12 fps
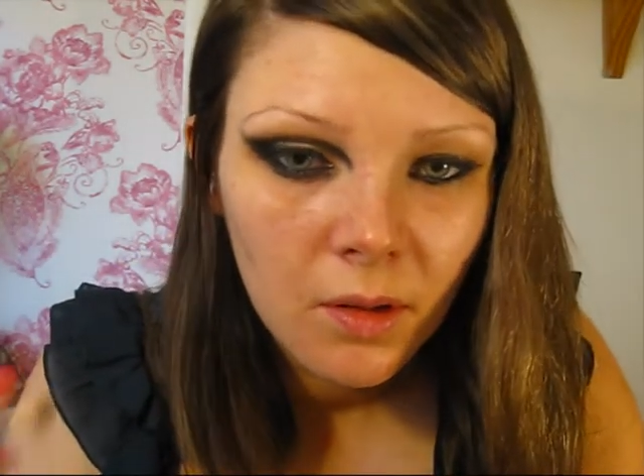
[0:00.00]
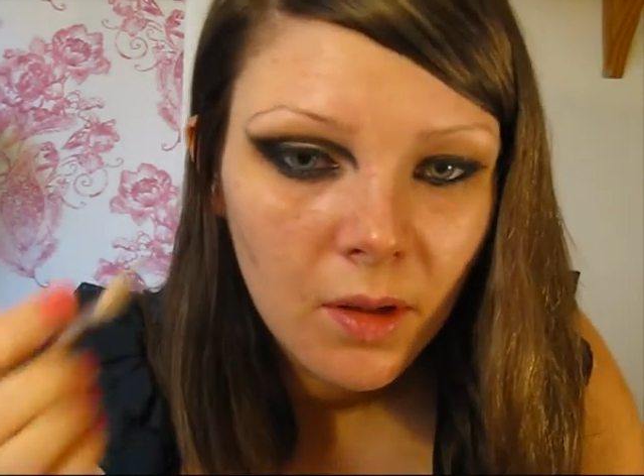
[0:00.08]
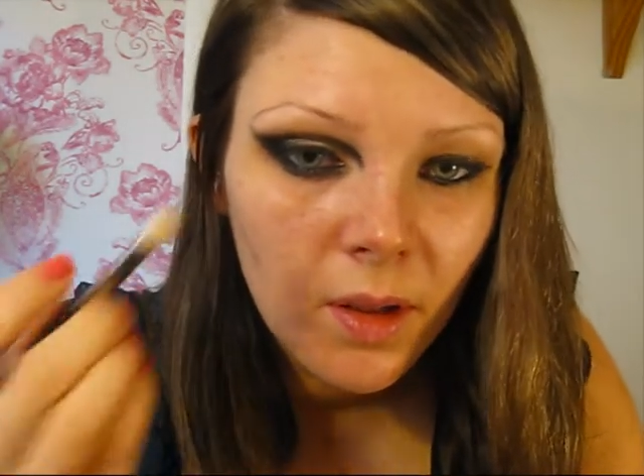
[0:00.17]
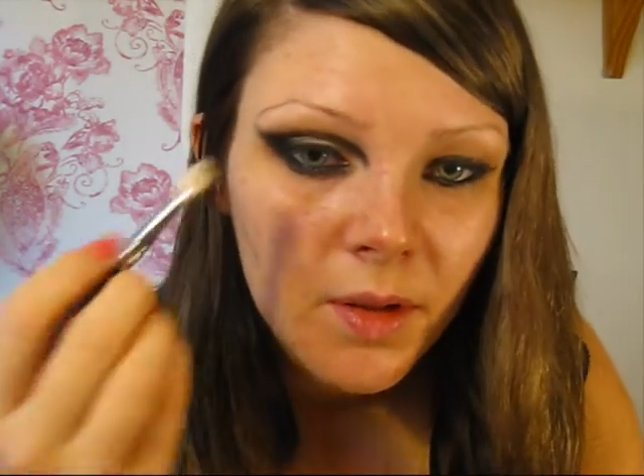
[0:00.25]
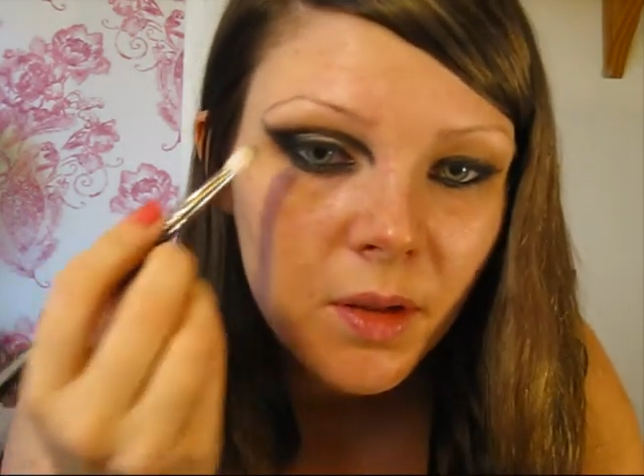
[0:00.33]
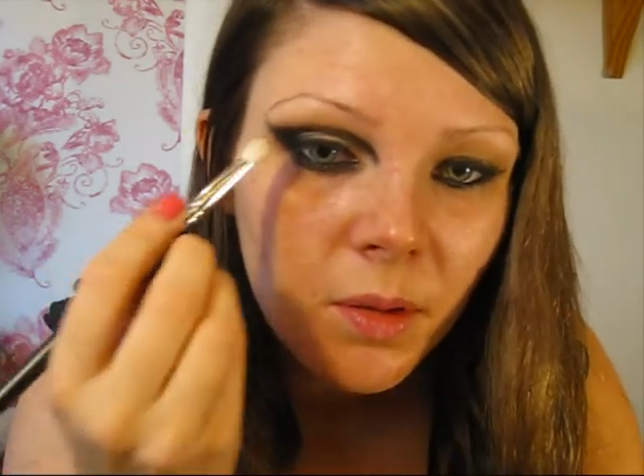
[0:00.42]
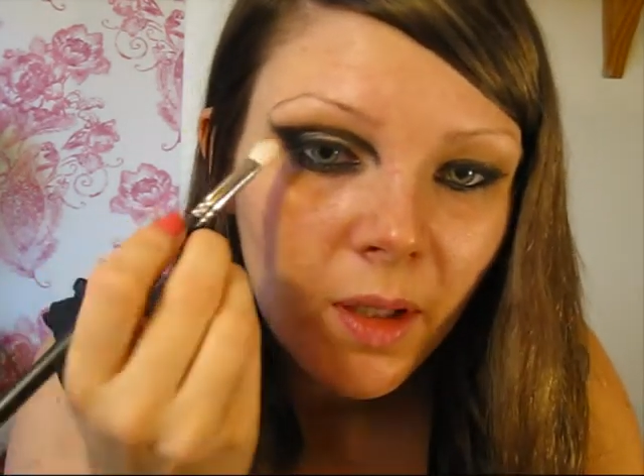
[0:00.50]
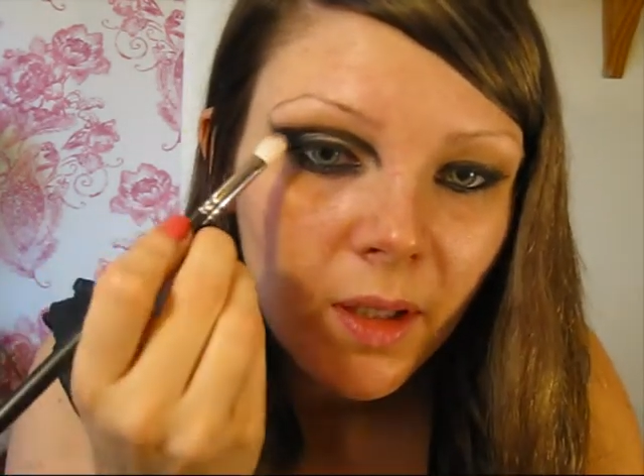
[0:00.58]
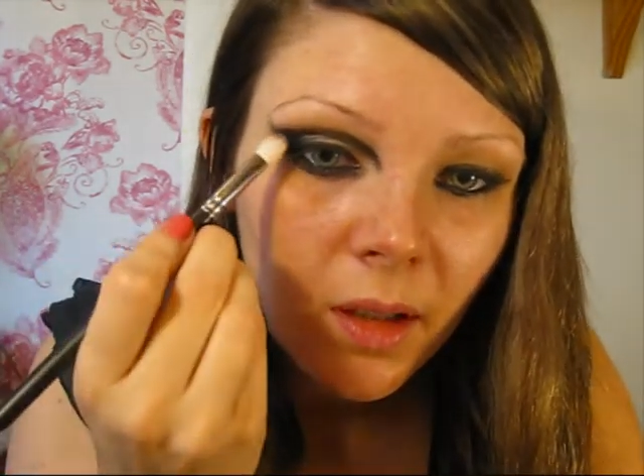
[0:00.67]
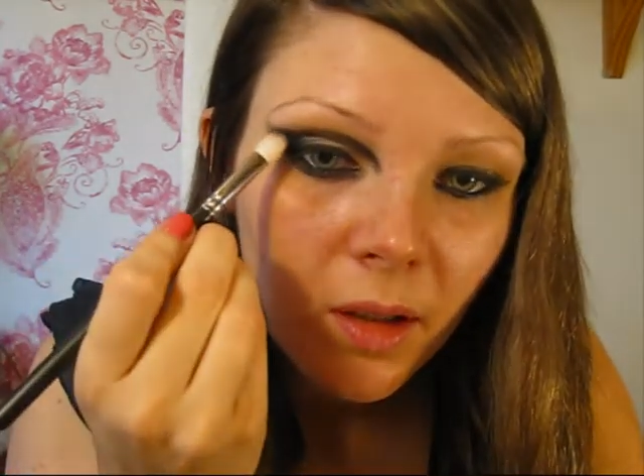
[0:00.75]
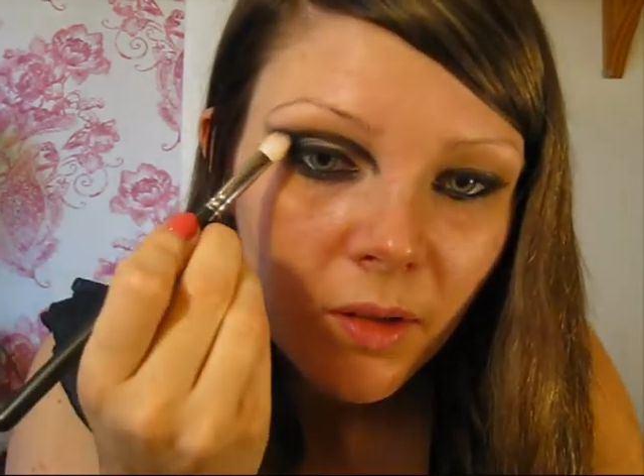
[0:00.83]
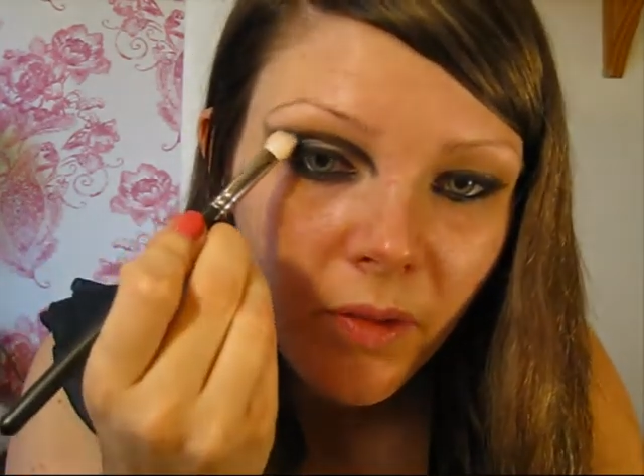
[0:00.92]
that's quite a
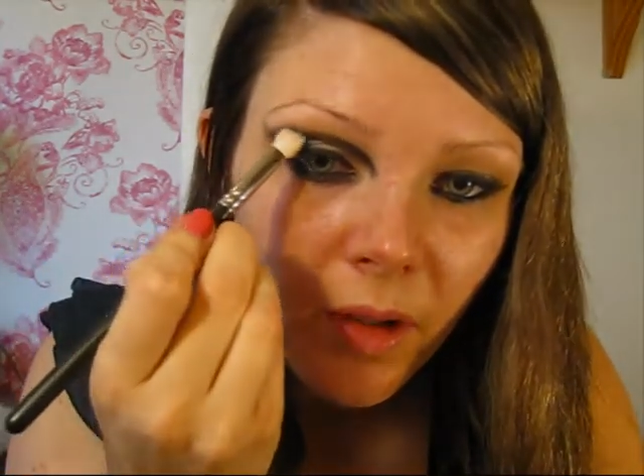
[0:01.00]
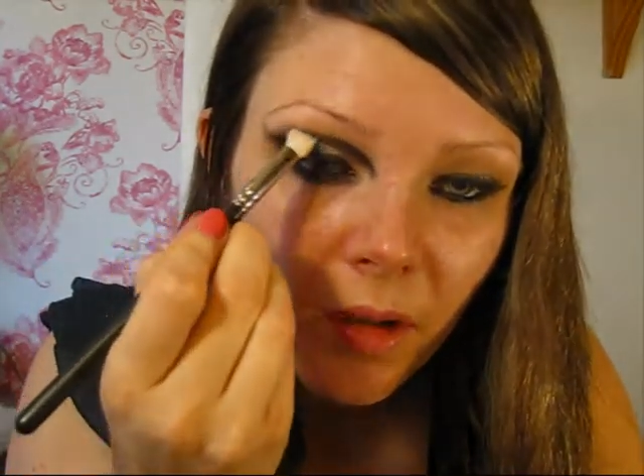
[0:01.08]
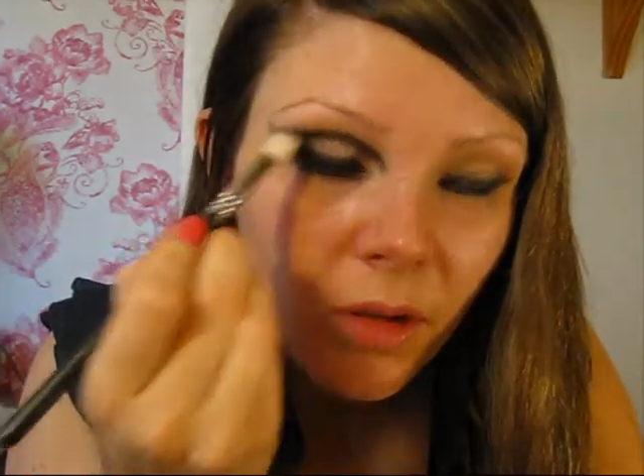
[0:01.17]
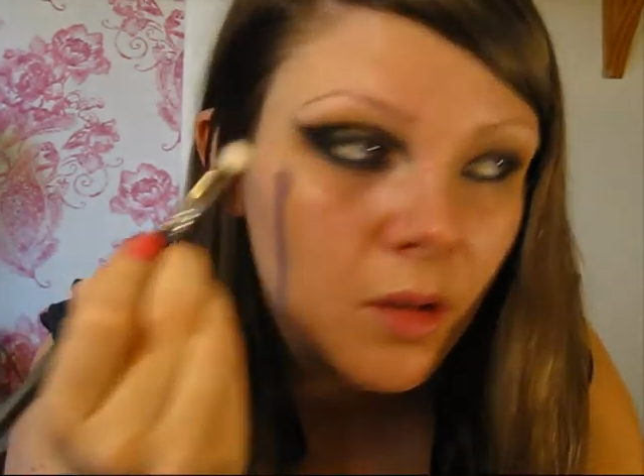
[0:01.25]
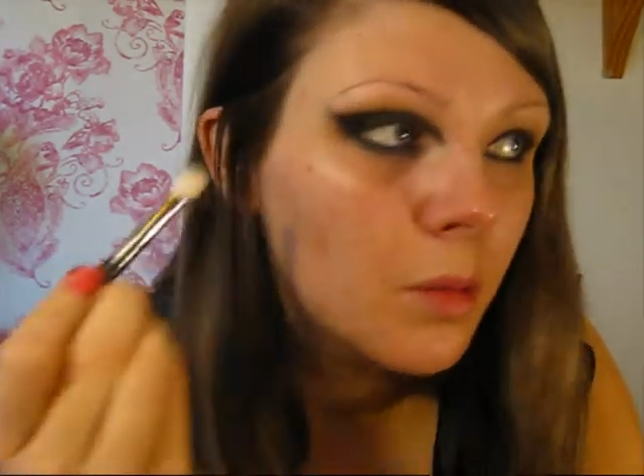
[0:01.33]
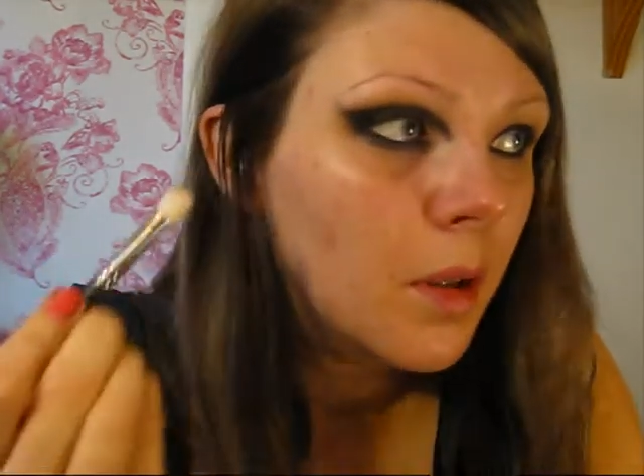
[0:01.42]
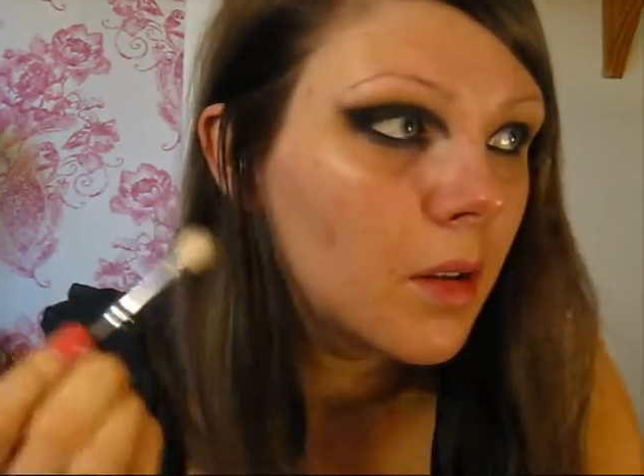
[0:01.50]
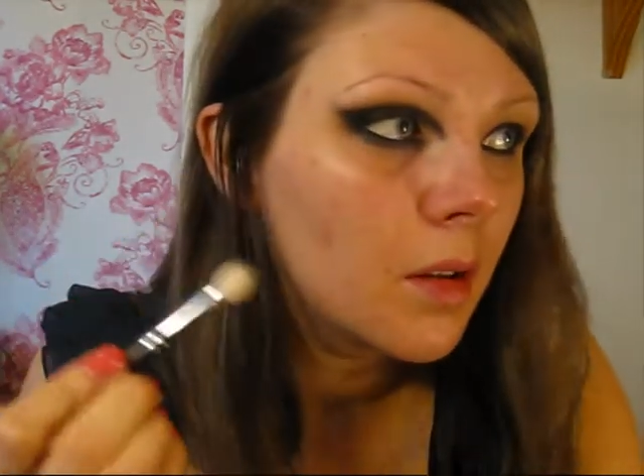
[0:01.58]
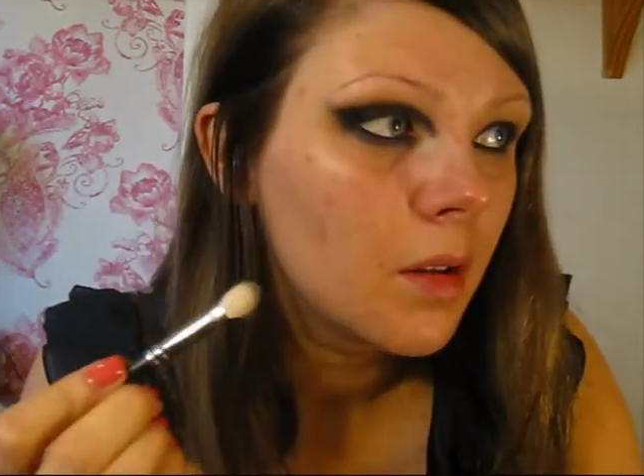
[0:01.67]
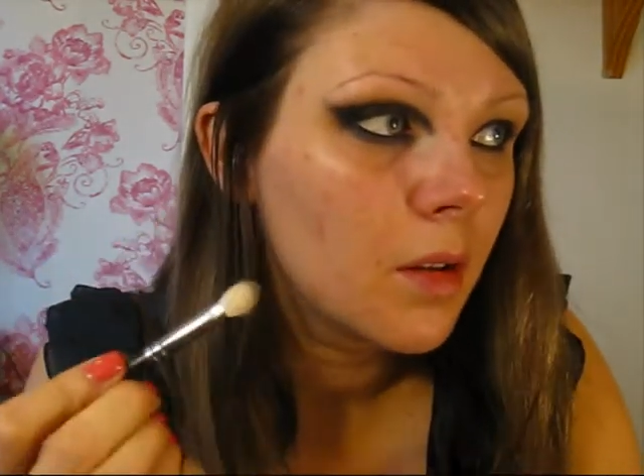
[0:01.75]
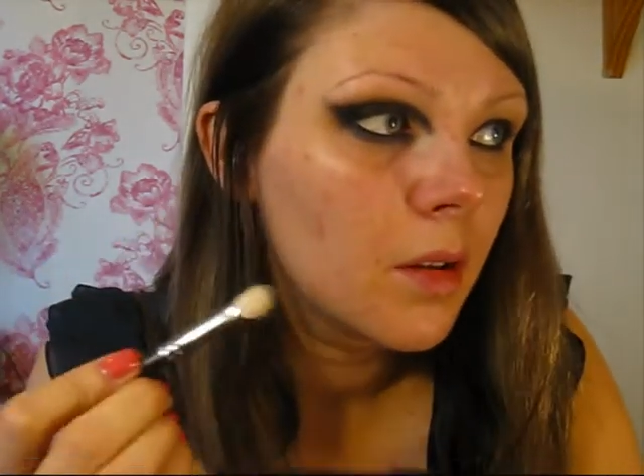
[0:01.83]
lot of the look when